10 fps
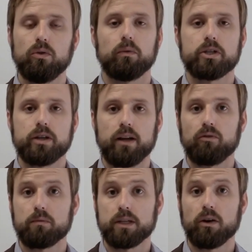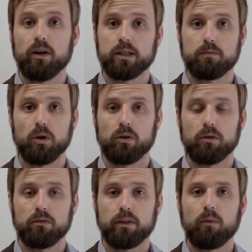to originate from cigarette smoke
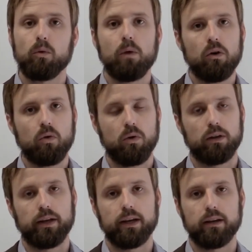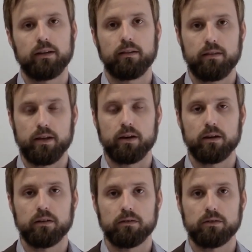that were well correlated in the
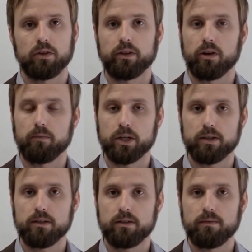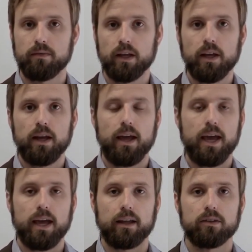theater during their emissions
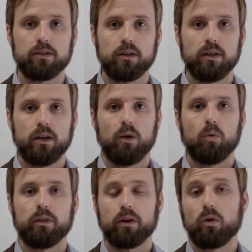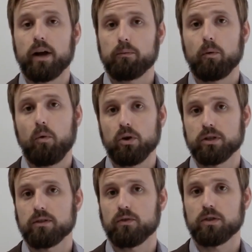and were in the correct
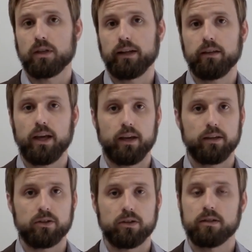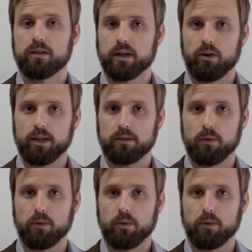proportions for slightly aged cigarette